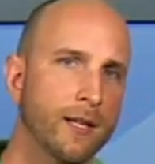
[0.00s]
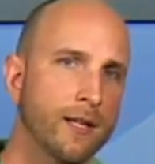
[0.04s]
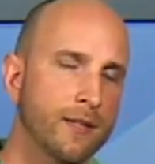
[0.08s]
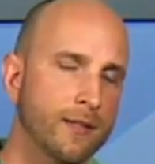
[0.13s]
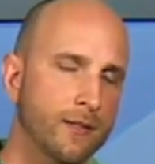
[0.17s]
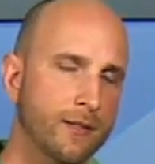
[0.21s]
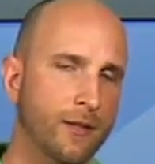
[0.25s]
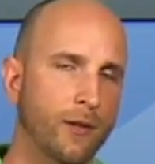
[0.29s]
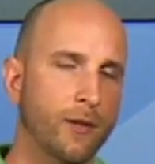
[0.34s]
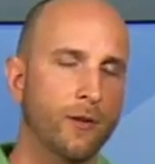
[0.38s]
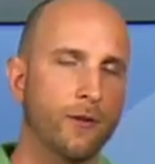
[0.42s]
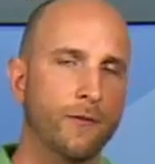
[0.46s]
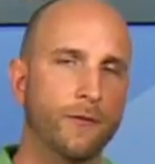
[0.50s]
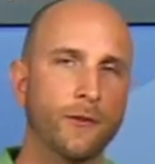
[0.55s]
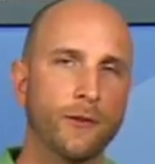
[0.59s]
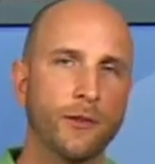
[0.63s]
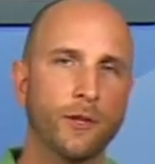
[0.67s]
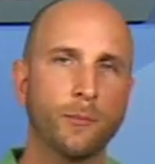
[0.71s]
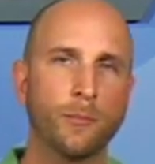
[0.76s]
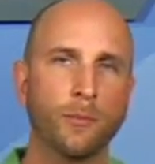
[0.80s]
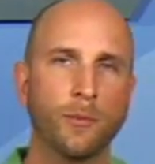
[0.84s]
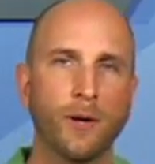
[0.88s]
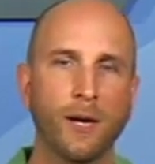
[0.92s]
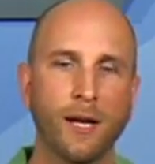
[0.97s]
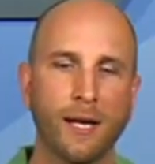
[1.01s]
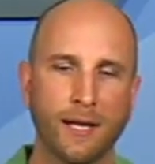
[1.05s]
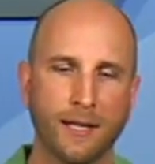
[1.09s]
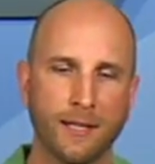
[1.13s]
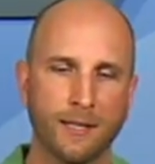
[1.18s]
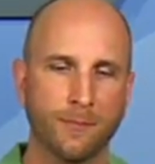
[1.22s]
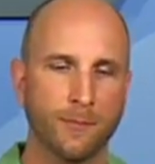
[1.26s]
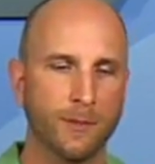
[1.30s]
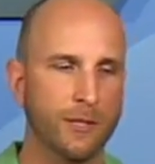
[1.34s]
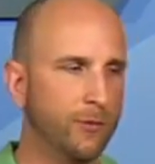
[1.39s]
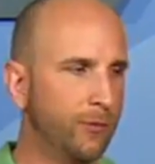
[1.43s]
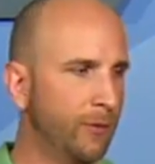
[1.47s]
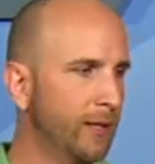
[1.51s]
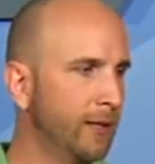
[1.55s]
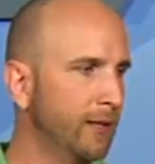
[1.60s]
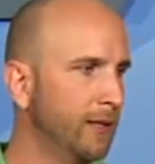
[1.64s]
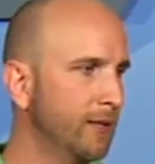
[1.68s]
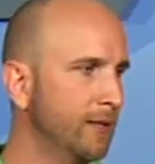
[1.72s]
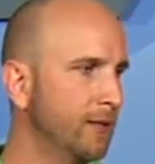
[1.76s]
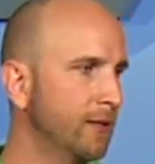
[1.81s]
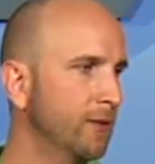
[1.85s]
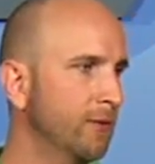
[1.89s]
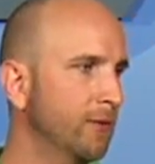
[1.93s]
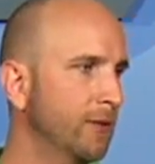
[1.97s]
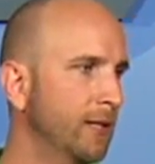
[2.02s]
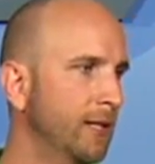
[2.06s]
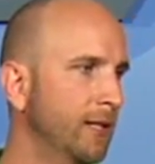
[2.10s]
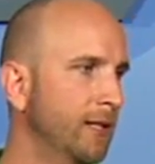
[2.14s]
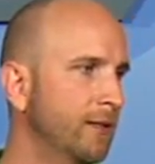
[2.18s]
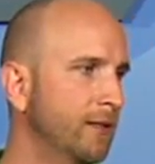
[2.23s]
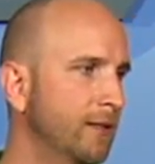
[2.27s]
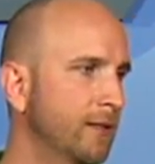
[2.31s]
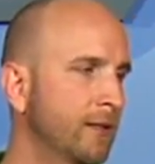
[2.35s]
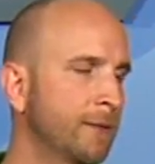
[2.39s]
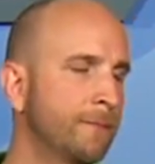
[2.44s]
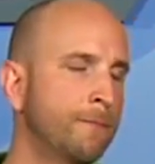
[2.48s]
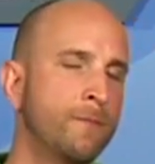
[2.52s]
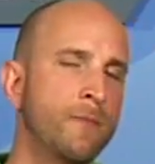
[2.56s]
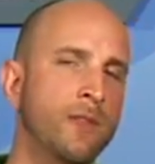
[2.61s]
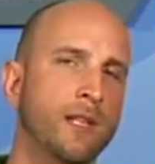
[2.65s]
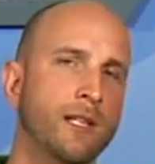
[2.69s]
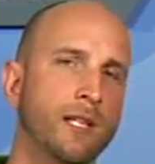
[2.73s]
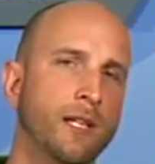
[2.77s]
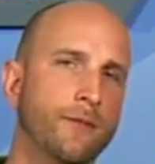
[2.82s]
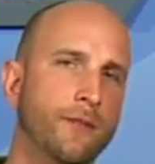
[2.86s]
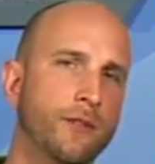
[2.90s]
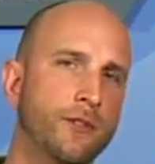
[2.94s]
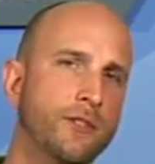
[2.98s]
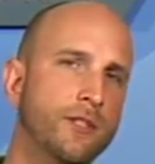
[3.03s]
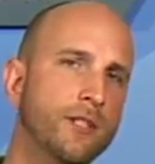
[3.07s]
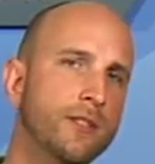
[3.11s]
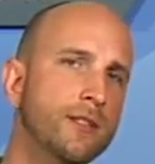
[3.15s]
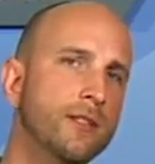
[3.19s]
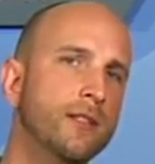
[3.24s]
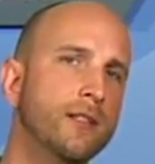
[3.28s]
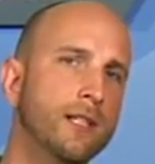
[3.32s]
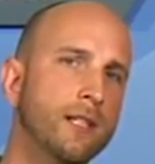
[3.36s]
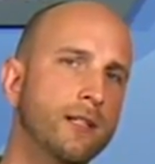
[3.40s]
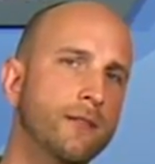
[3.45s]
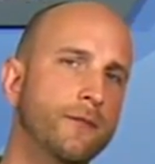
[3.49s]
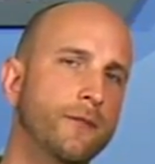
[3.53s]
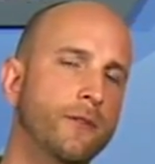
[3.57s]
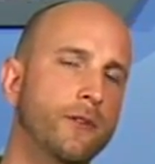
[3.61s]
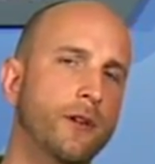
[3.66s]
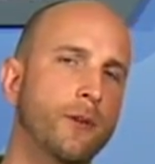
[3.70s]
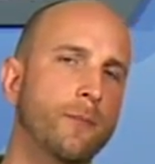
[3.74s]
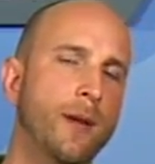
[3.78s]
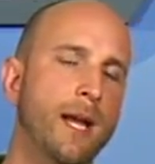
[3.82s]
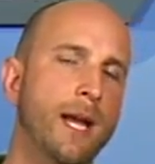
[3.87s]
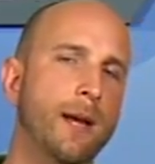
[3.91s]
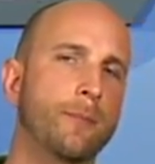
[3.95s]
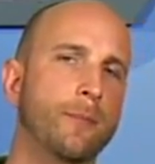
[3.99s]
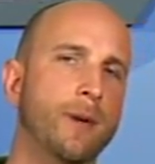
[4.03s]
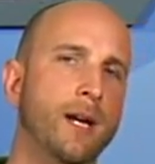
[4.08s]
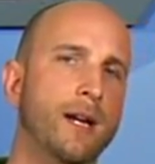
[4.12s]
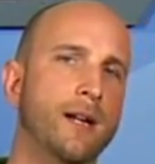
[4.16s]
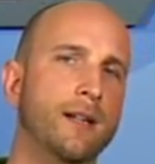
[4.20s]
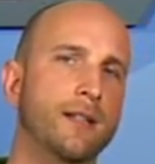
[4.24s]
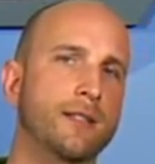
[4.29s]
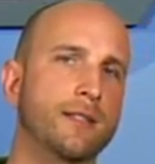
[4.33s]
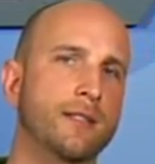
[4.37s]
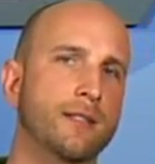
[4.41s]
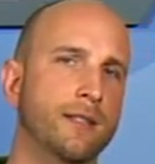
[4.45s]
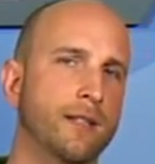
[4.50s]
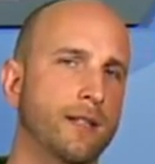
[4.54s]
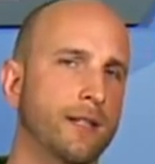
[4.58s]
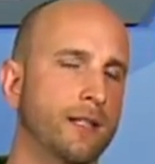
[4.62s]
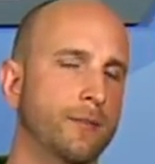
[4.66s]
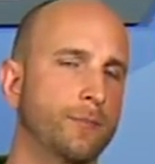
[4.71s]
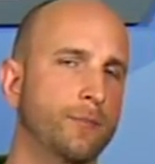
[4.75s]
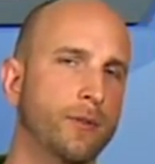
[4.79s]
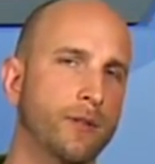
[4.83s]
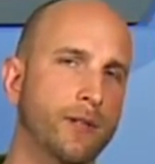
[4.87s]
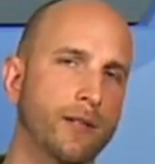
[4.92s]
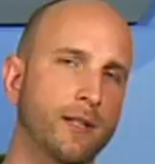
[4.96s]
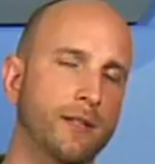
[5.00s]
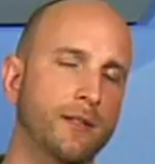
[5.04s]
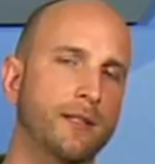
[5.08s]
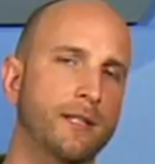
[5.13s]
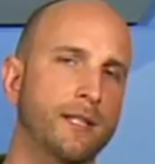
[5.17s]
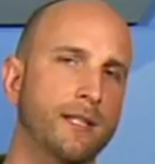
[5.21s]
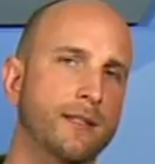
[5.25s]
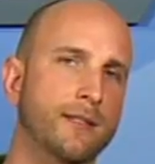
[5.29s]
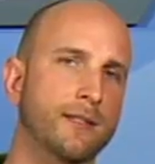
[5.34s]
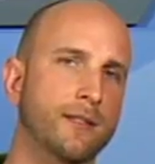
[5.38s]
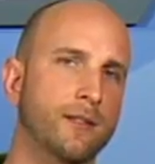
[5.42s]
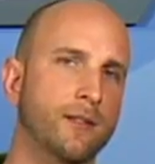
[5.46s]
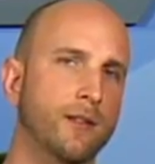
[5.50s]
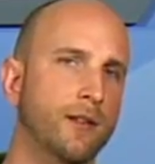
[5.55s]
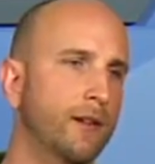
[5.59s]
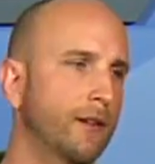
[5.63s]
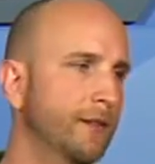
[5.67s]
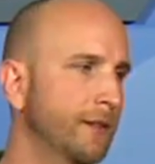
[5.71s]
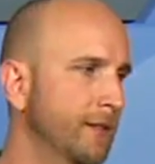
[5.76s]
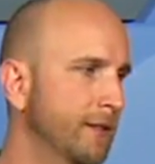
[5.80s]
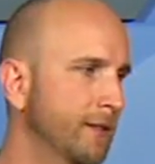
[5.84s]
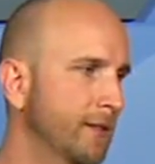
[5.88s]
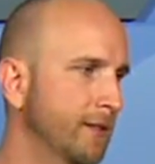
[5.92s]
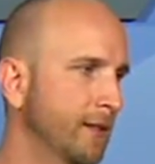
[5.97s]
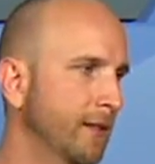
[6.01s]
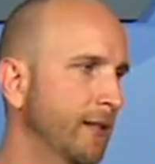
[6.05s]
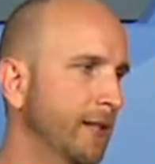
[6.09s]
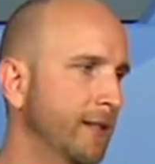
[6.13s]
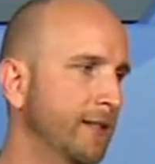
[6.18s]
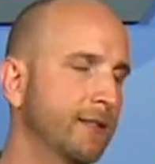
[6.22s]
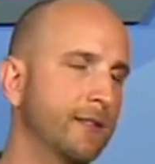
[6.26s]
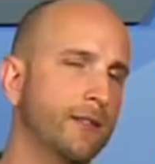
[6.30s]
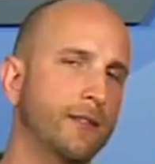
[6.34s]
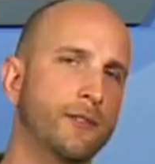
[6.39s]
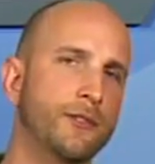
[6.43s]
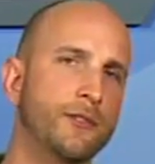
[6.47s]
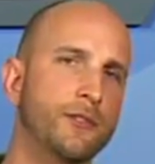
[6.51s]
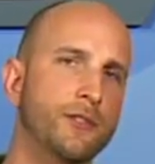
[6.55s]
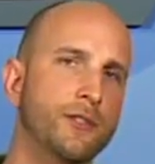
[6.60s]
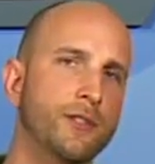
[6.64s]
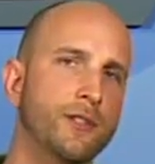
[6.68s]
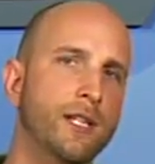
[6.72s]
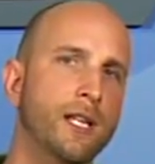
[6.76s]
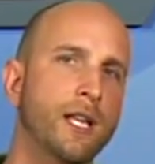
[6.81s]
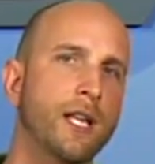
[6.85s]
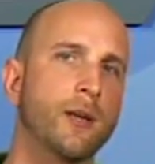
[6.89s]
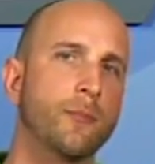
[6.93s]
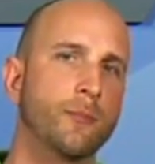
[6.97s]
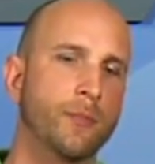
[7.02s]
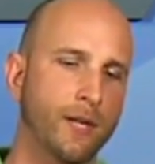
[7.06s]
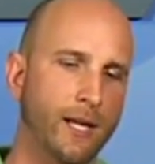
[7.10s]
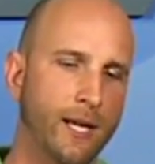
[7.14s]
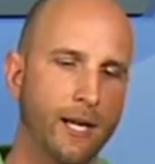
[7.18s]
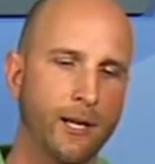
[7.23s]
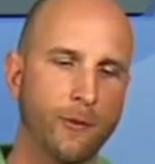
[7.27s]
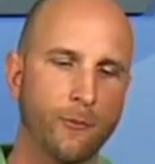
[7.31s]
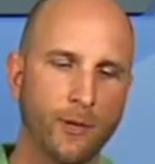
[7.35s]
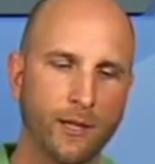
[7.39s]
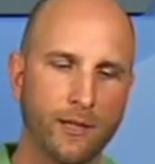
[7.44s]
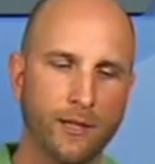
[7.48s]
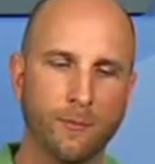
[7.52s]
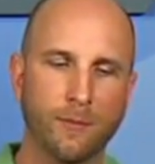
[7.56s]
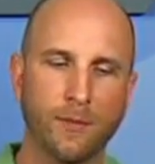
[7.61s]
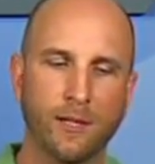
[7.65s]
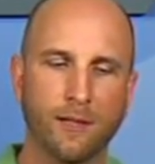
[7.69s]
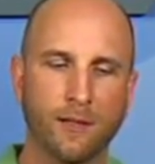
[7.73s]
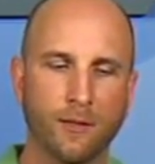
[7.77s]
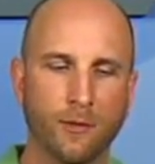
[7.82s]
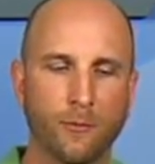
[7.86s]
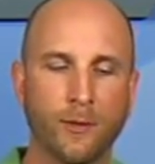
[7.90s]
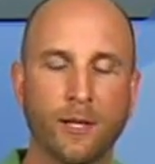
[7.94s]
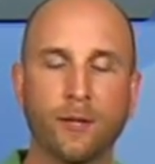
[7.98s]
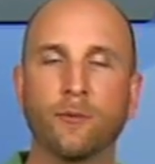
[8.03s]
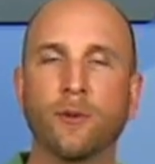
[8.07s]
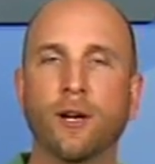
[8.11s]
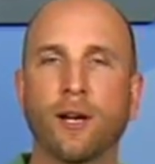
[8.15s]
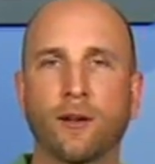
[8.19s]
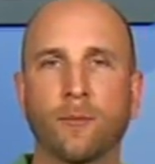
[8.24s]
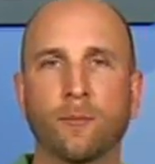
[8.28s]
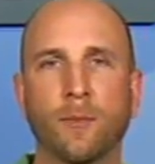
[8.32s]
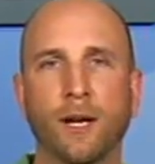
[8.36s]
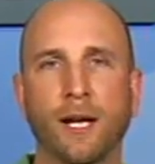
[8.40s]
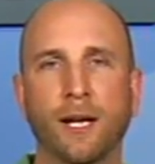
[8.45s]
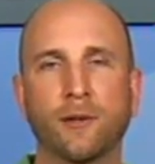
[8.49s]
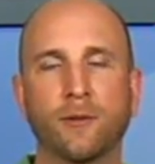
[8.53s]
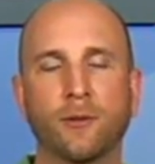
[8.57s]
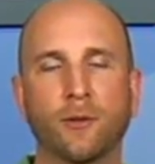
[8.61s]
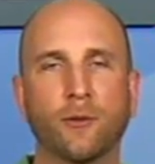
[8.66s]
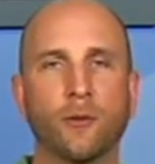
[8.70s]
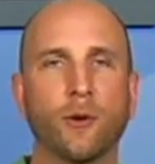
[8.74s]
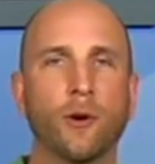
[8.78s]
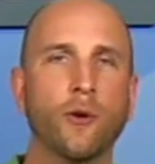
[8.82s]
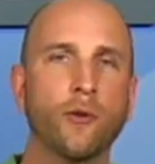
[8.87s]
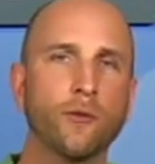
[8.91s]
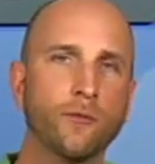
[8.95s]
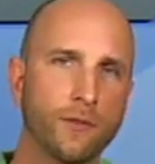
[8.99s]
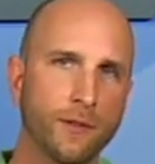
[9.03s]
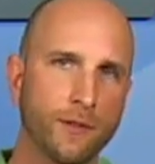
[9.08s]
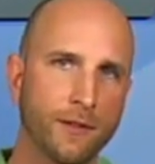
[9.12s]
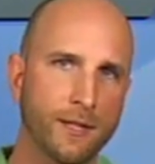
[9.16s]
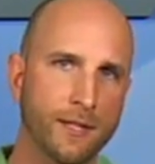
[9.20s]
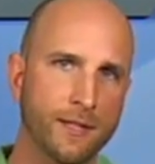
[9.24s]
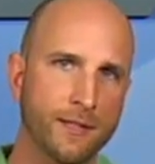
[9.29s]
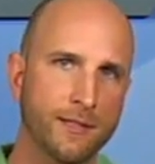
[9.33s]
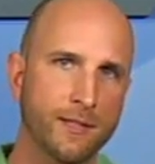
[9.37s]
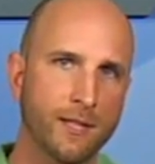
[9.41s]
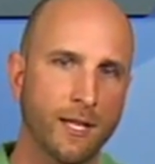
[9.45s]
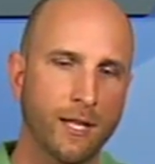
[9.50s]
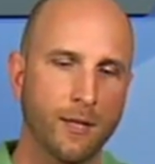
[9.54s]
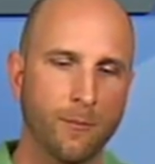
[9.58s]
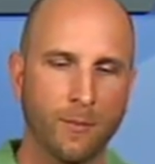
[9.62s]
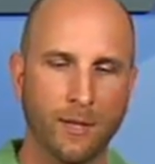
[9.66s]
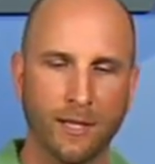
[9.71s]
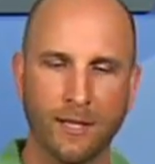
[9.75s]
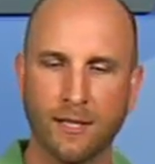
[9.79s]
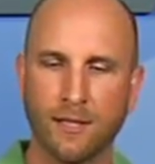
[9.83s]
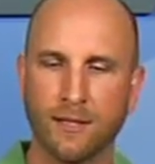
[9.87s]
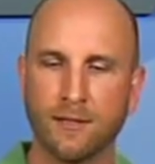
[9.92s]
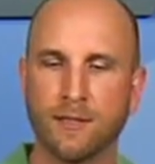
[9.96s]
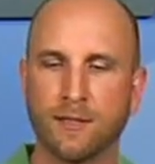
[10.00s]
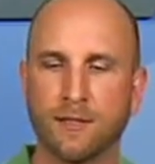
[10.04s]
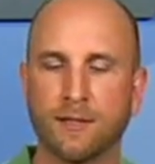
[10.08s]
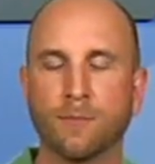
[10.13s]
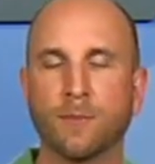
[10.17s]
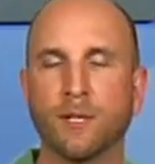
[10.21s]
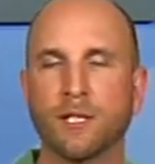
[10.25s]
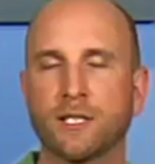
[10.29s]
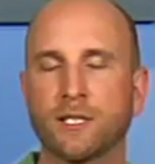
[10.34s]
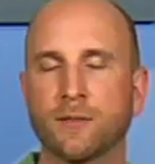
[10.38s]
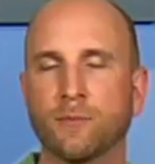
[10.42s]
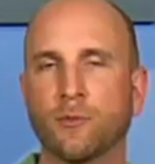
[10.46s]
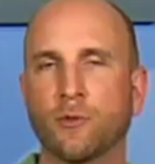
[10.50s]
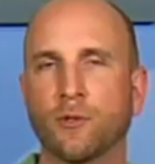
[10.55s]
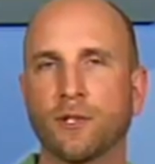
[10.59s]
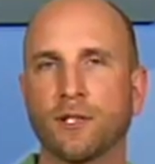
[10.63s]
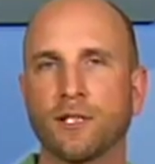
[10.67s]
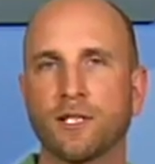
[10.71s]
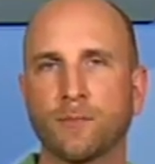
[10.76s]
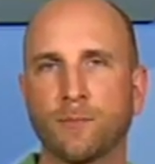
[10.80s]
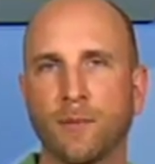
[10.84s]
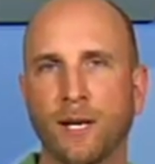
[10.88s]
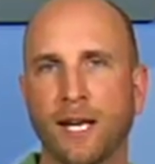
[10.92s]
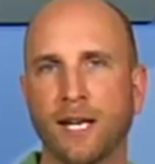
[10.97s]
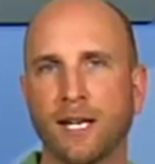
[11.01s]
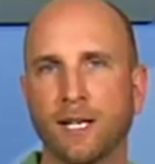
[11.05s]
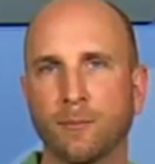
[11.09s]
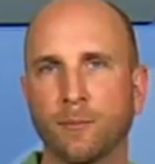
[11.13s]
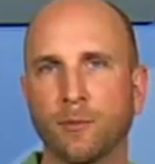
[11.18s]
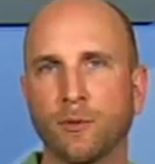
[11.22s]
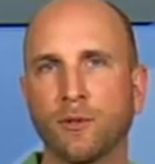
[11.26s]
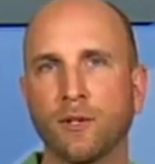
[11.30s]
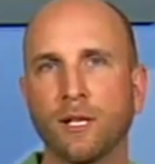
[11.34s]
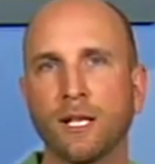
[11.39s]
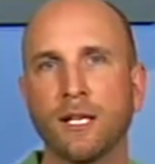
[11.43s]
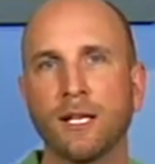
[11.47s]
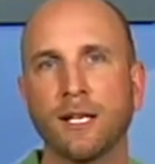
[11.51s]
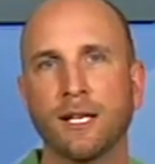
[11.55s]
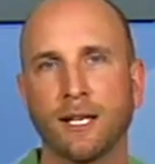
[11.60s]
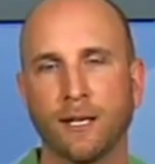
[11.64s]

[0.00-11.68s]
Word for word: So for the price between these two kits, if you're just looking for a matte box to put on a DSLR, this is a nice solution, but I recommend the Red Rock Micro over this because it's much more expandable.